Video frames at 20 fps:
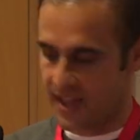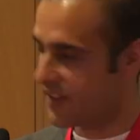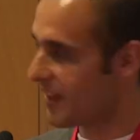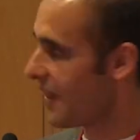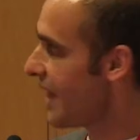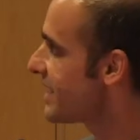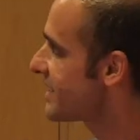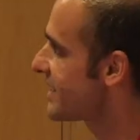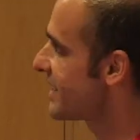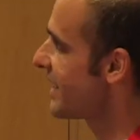And the
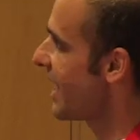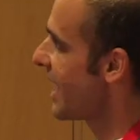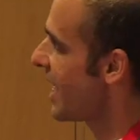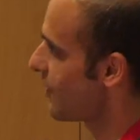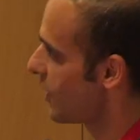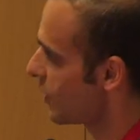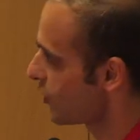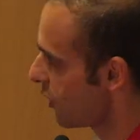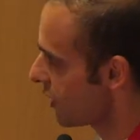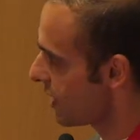last thing that I
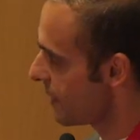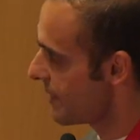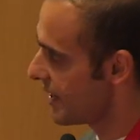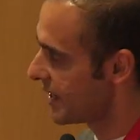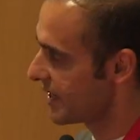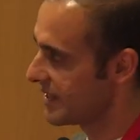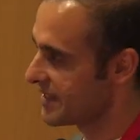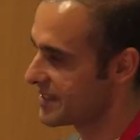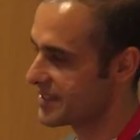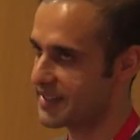want to talk
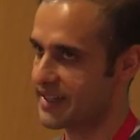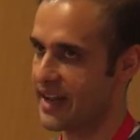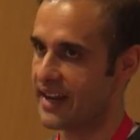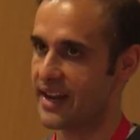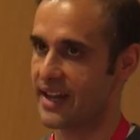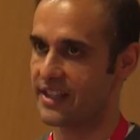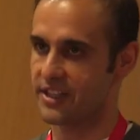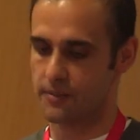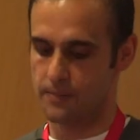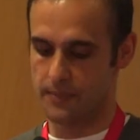about is
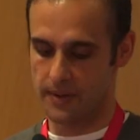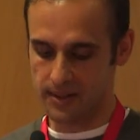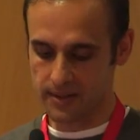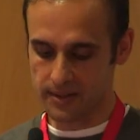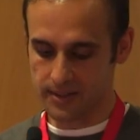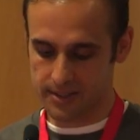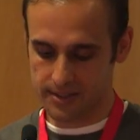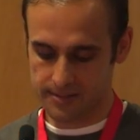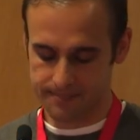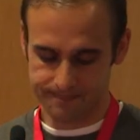Knative
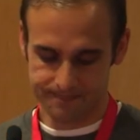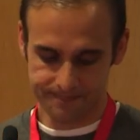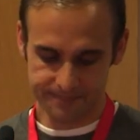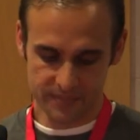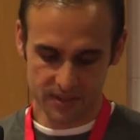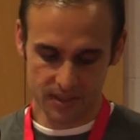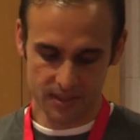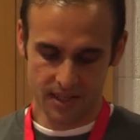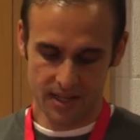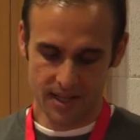build.
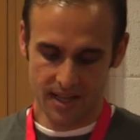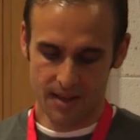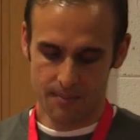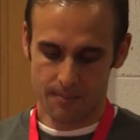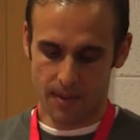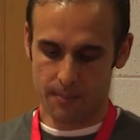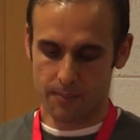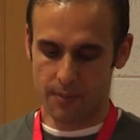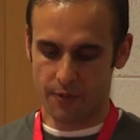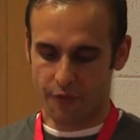
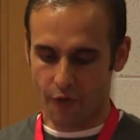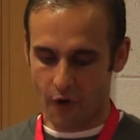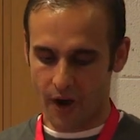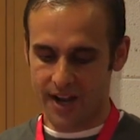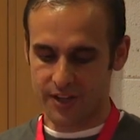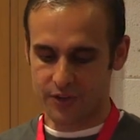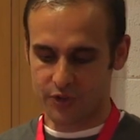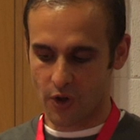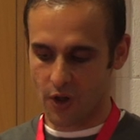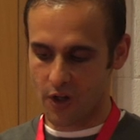But before
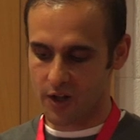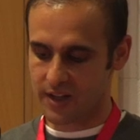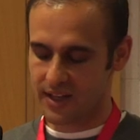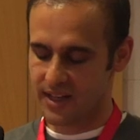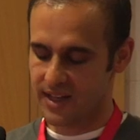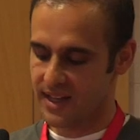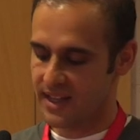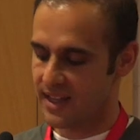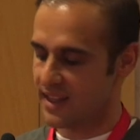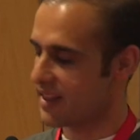I
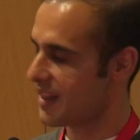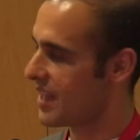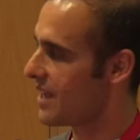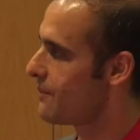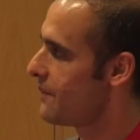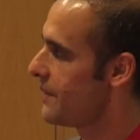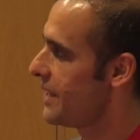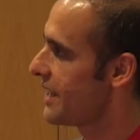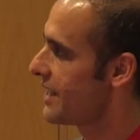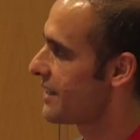talk,
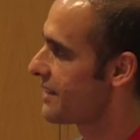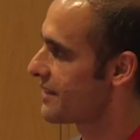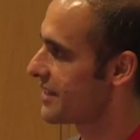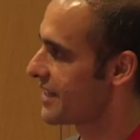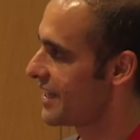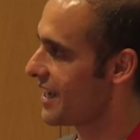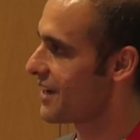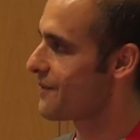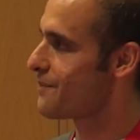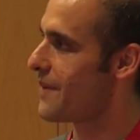let me
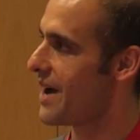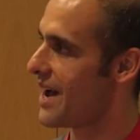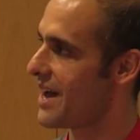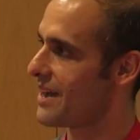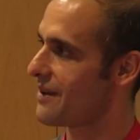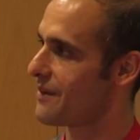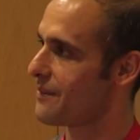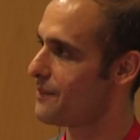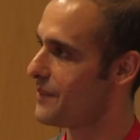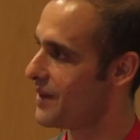kick
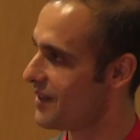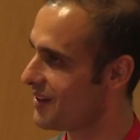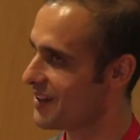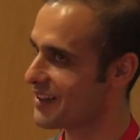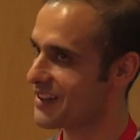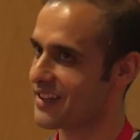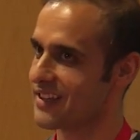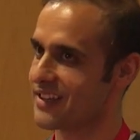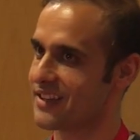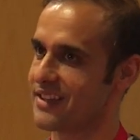my
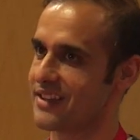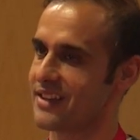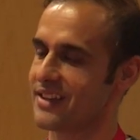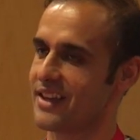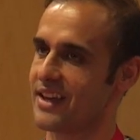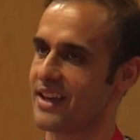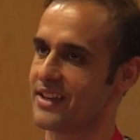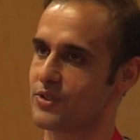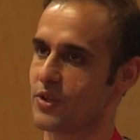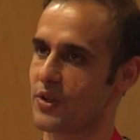build
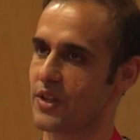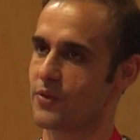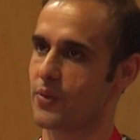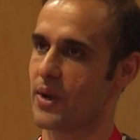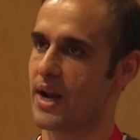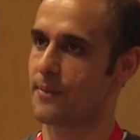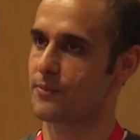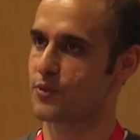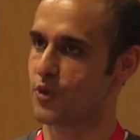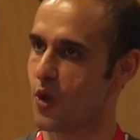so that
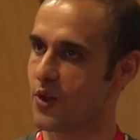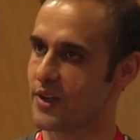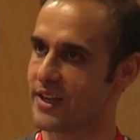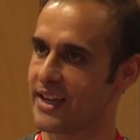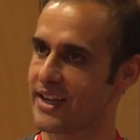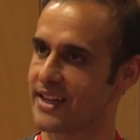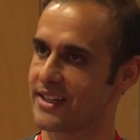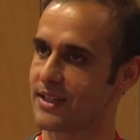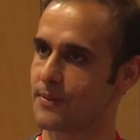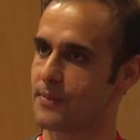when I'm
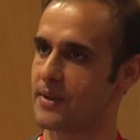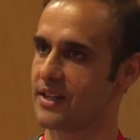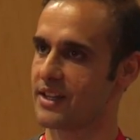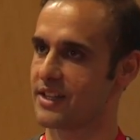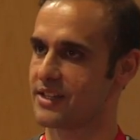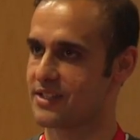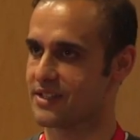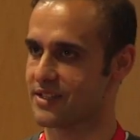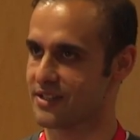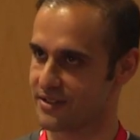talking, the build
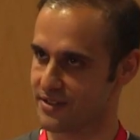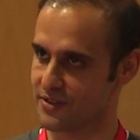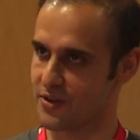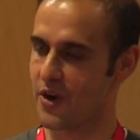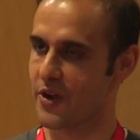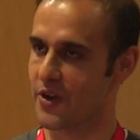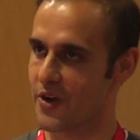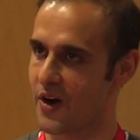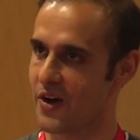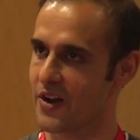is
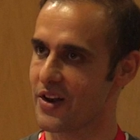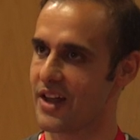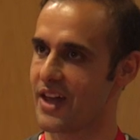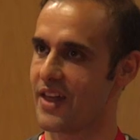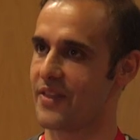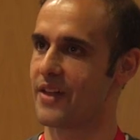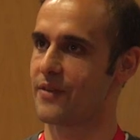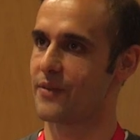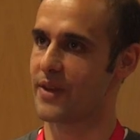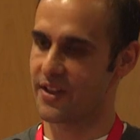going on,
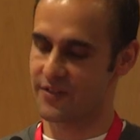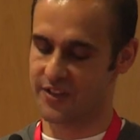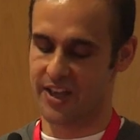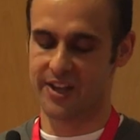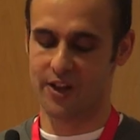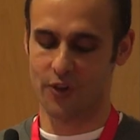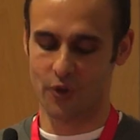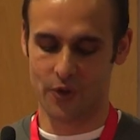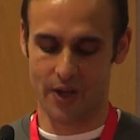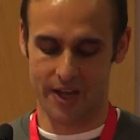and then we can
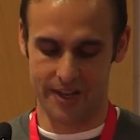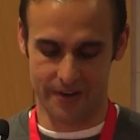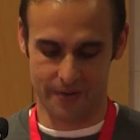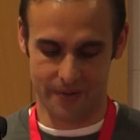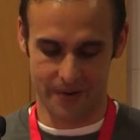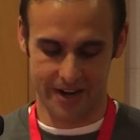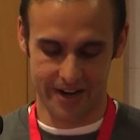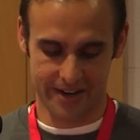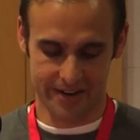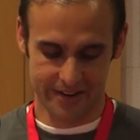take a look at it,
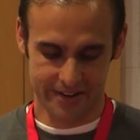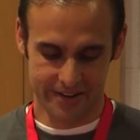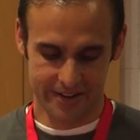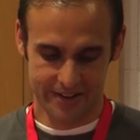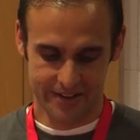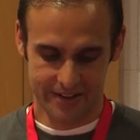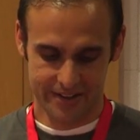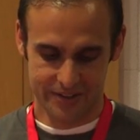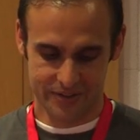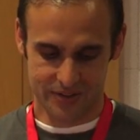right?
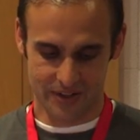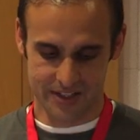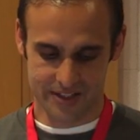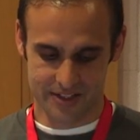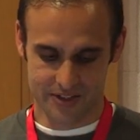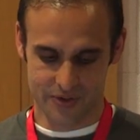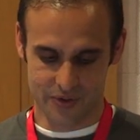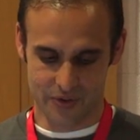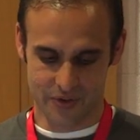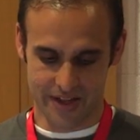So
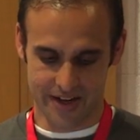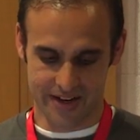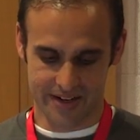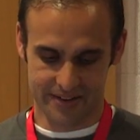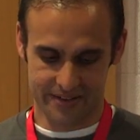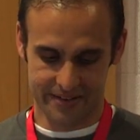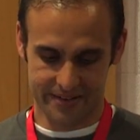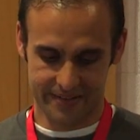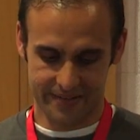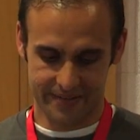let's do
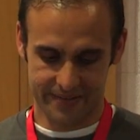that.